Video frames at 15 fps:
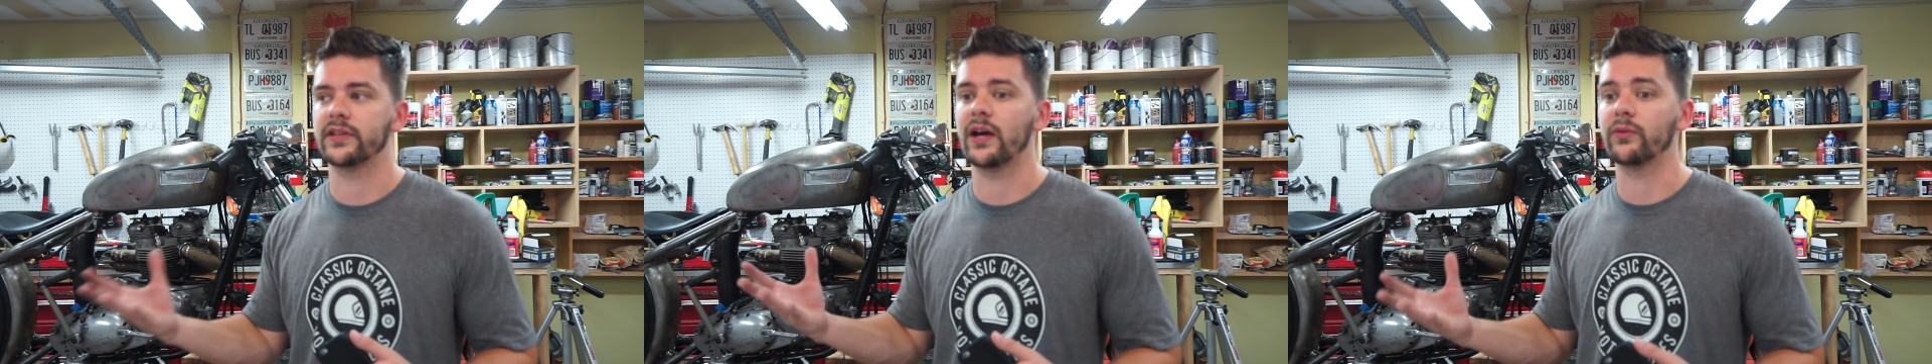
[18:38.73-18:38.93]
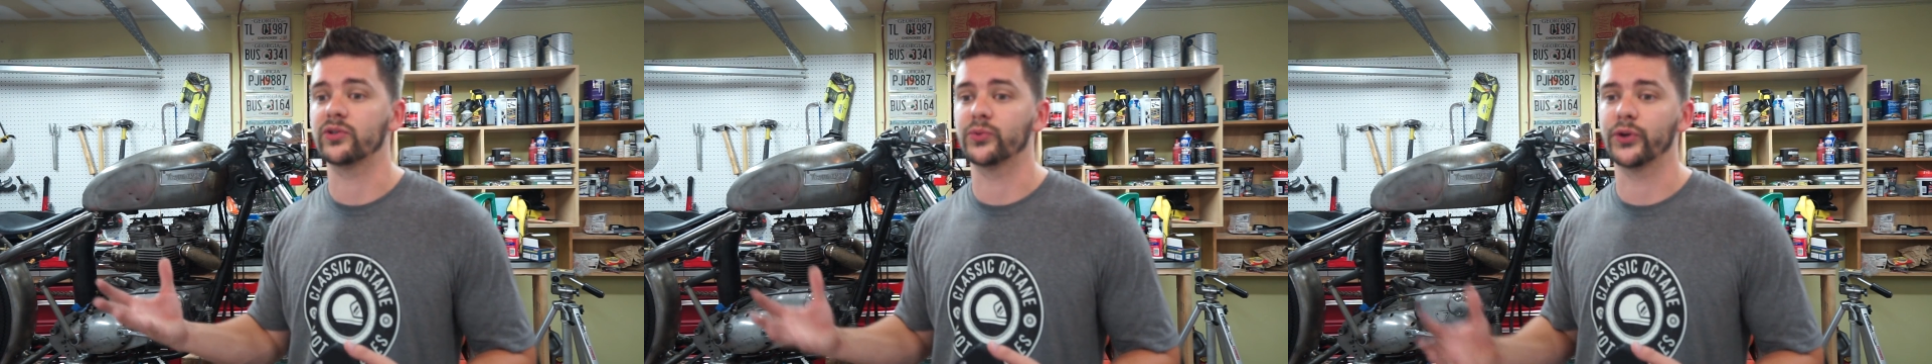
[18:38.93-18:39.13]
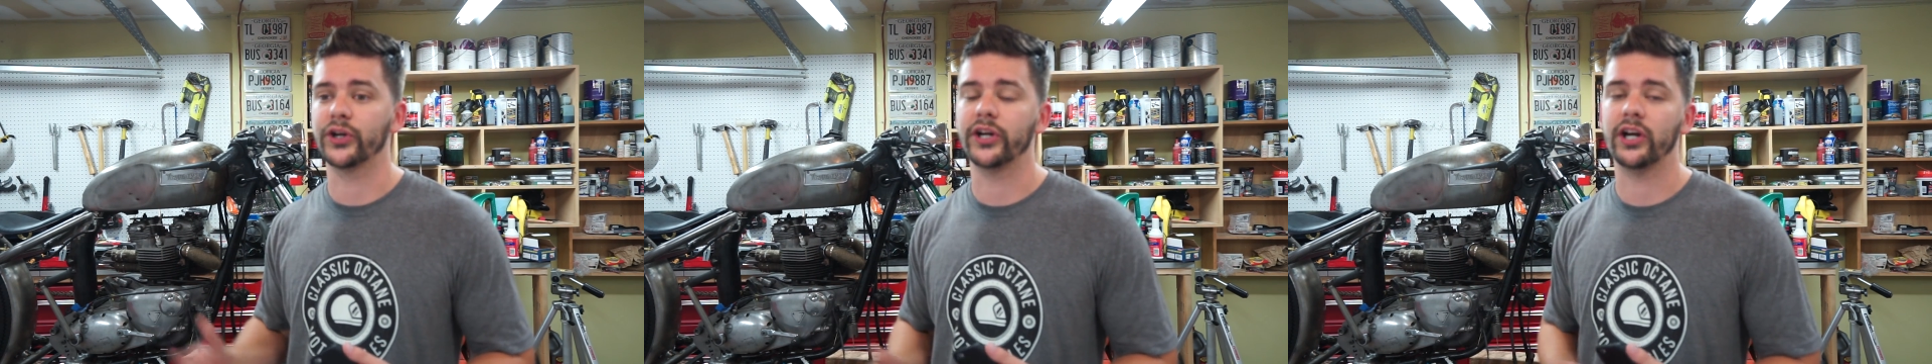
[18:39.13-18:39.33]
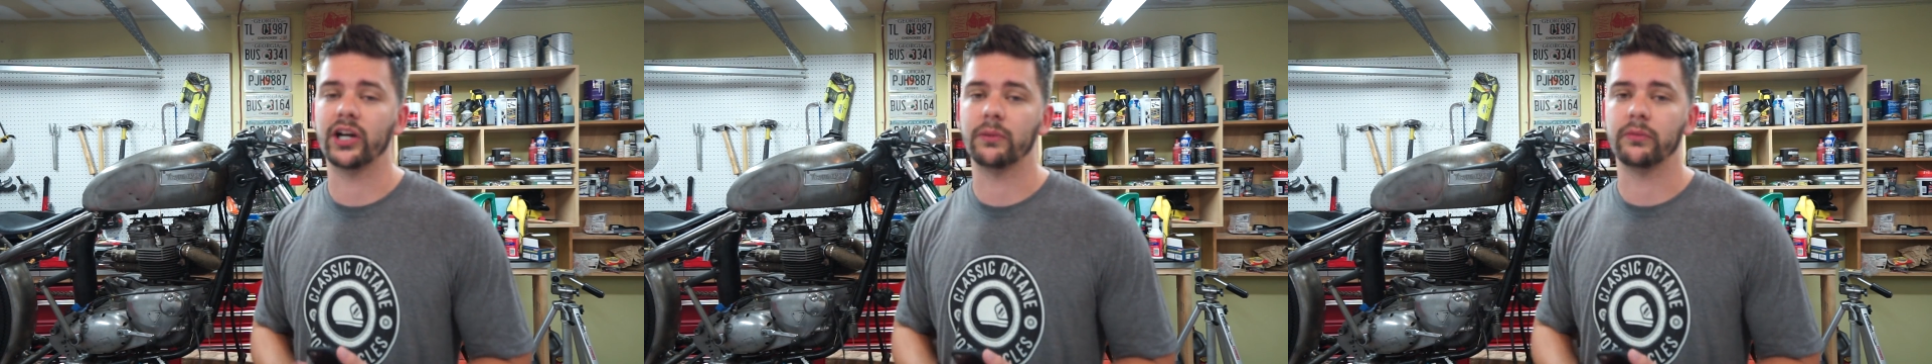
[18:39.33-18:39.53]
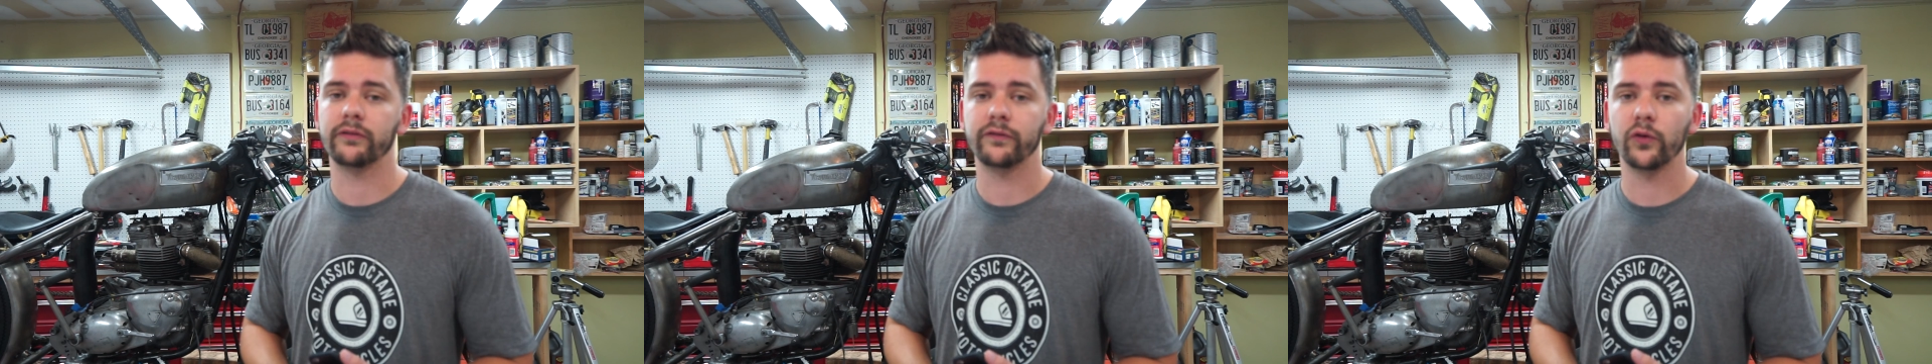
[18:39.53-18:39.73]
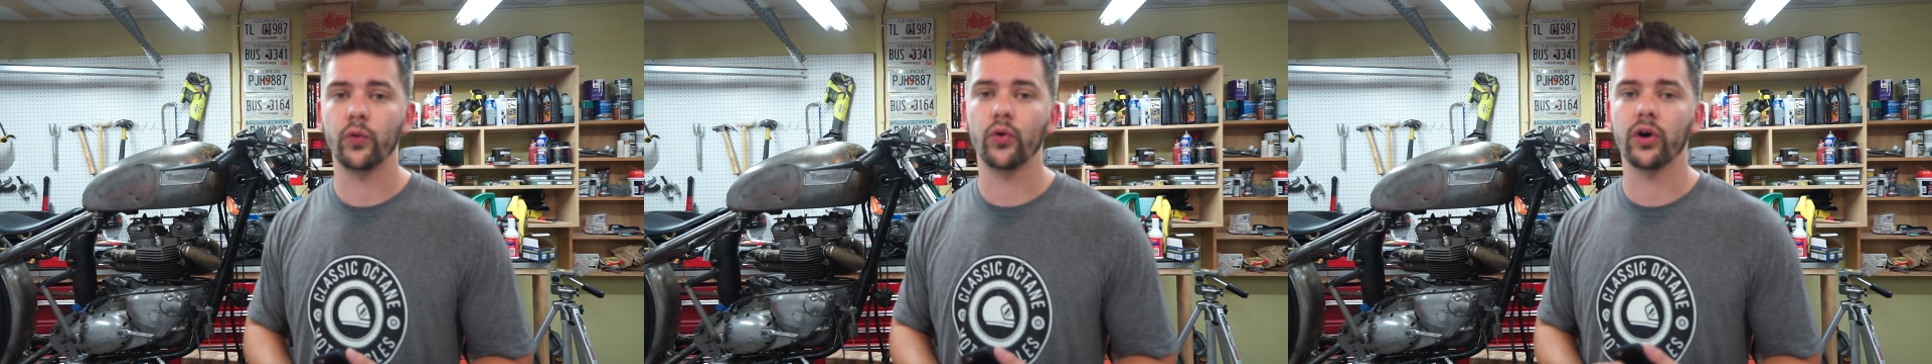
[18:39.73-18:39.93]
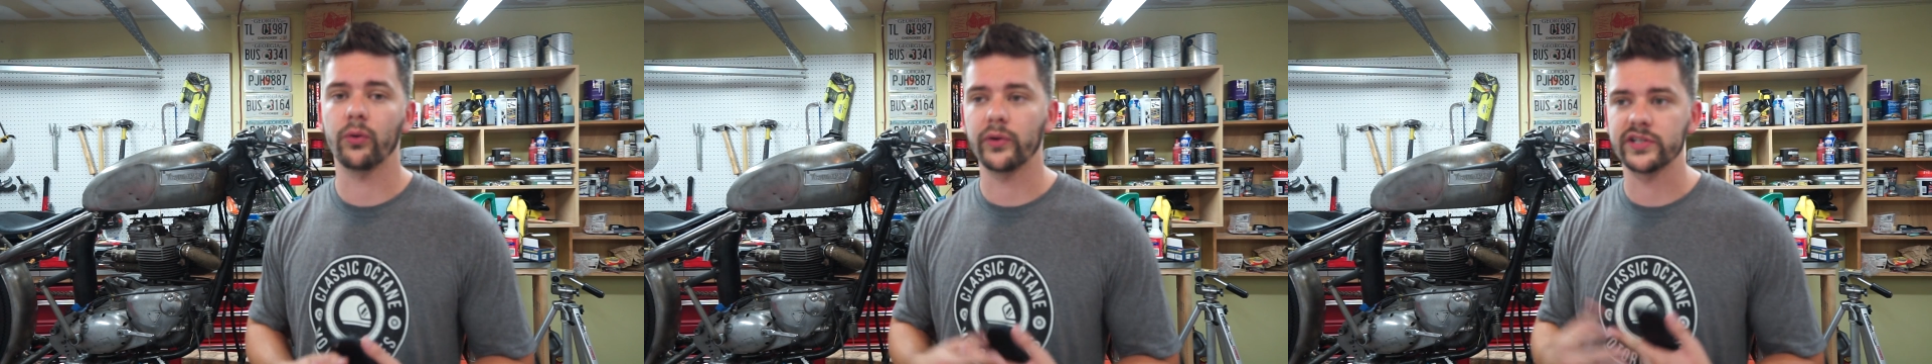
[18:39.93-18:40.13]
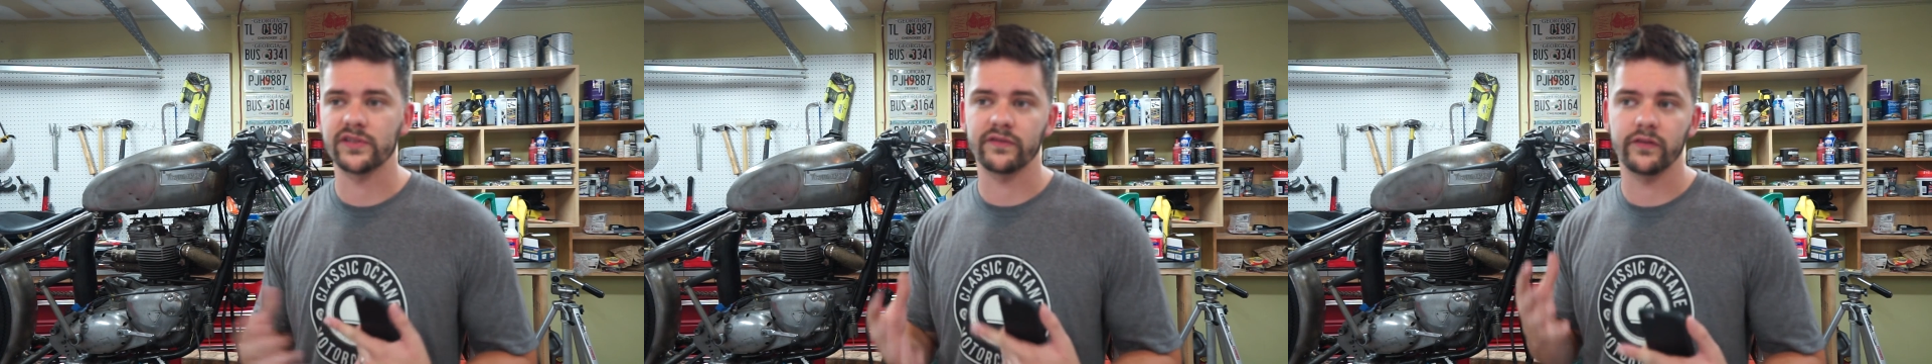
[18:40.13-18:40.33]
that was working on it before
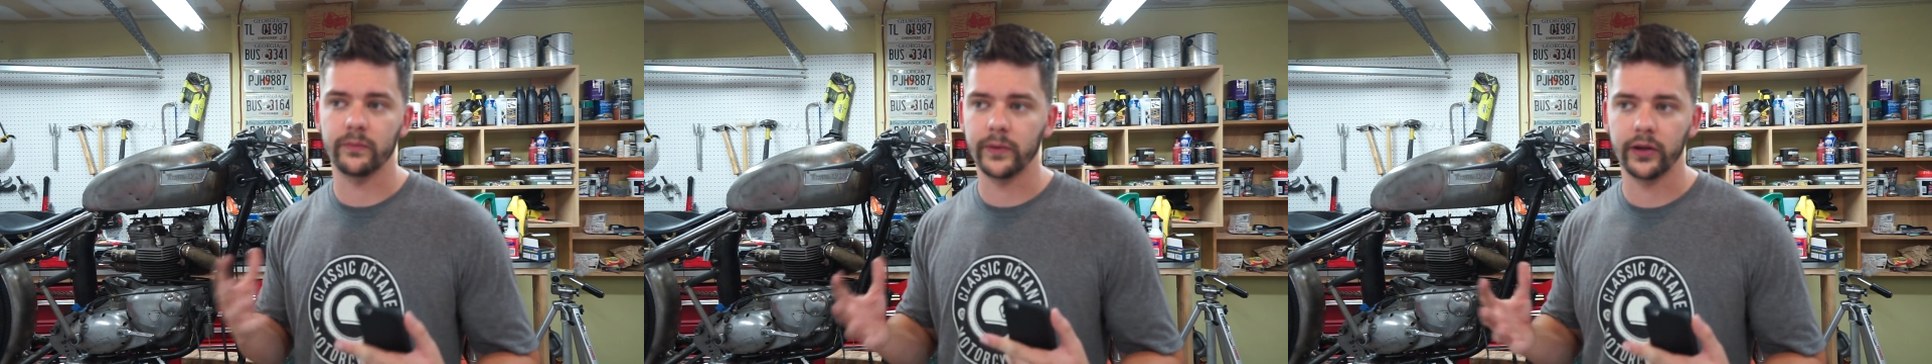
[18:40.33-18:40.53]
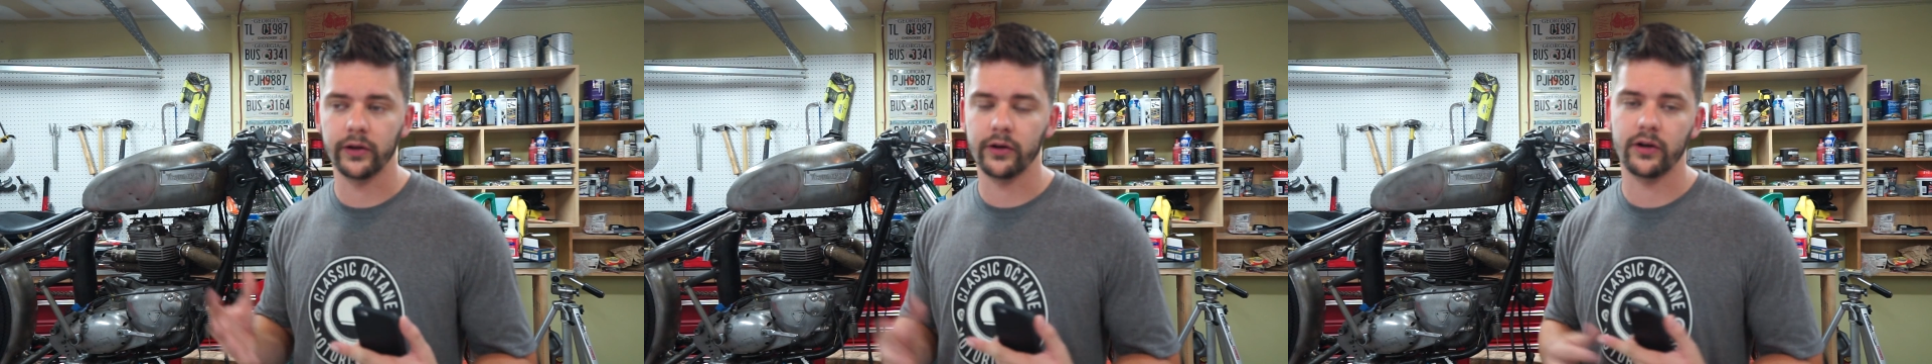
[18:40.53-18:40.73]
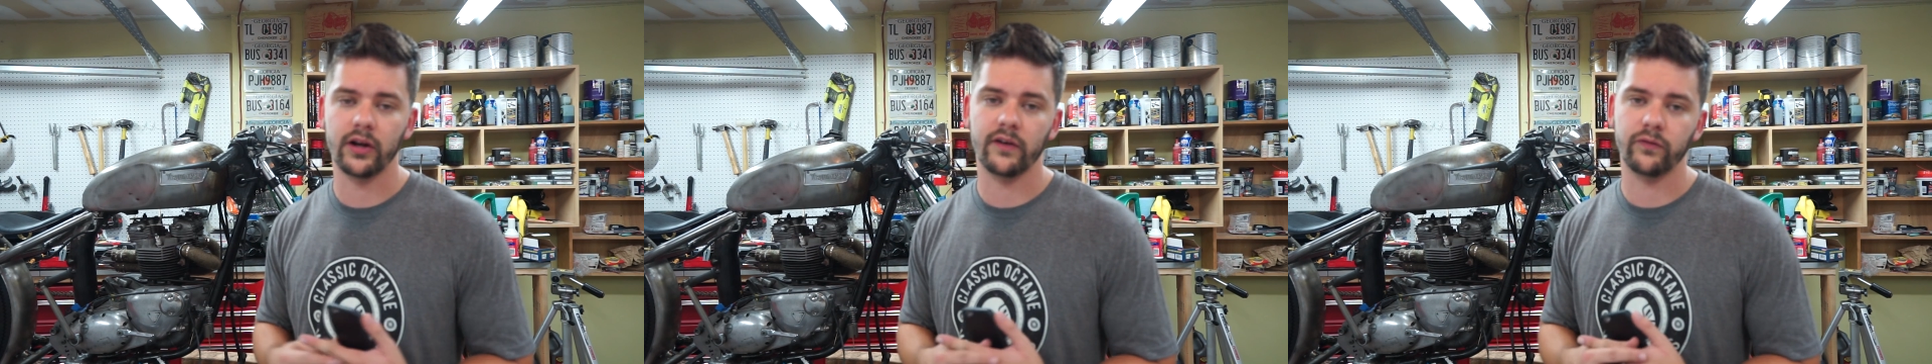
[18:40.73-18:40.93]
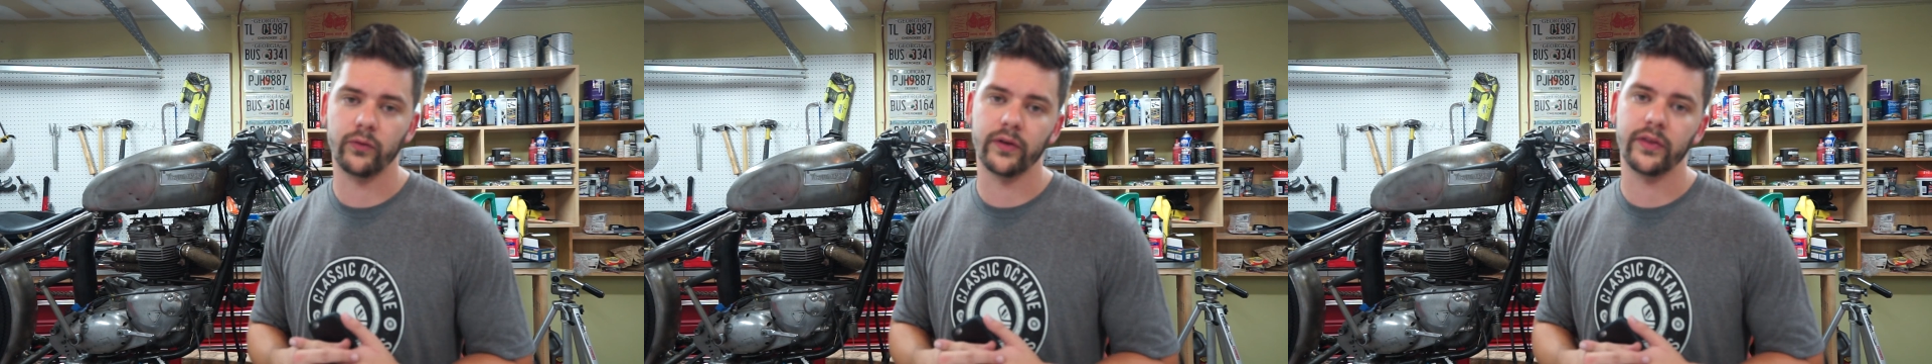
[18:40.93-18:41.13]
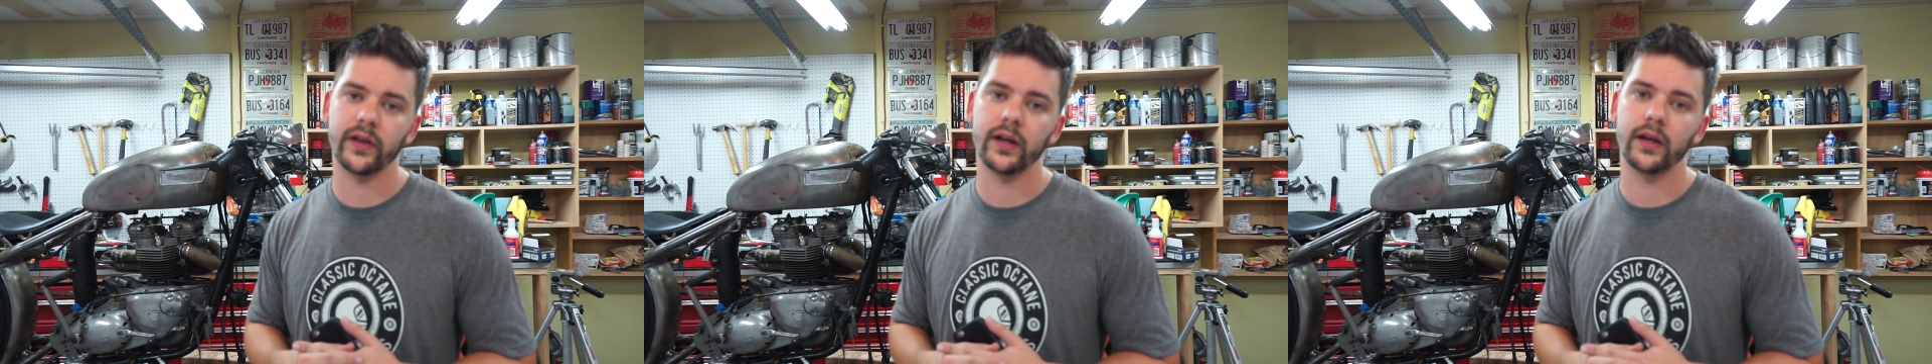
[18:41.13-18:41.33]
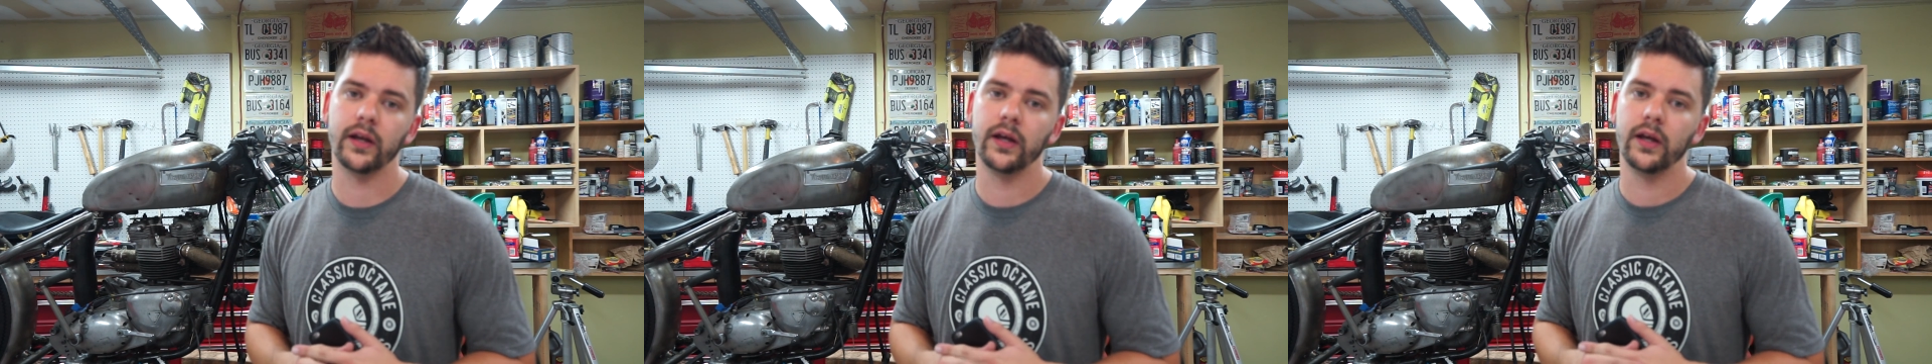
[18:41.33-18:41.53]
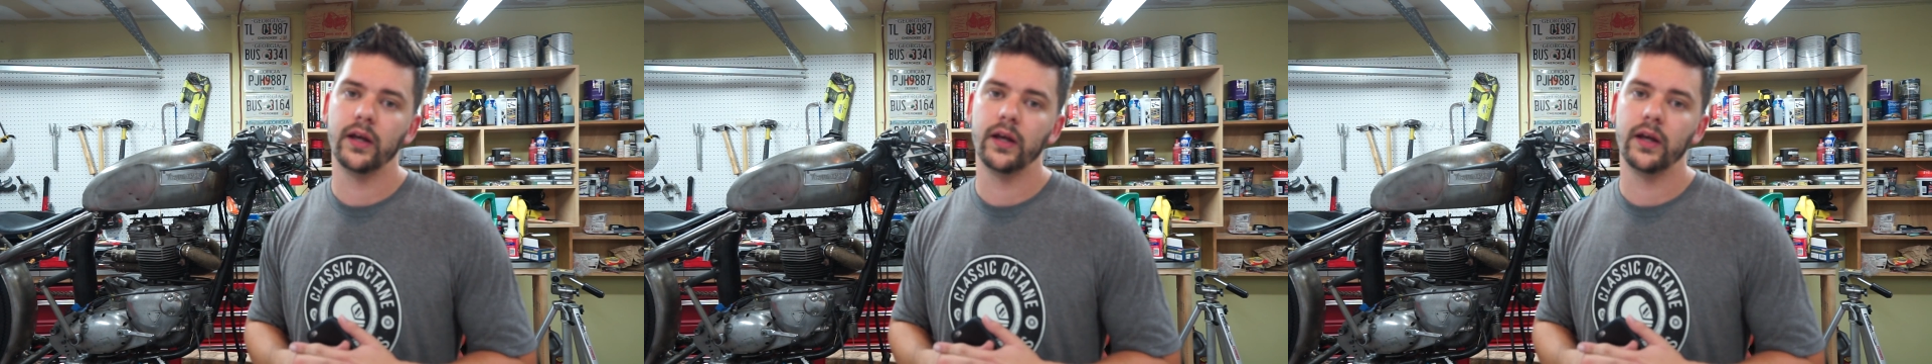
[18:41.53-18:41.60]
wasn't familiar enough with it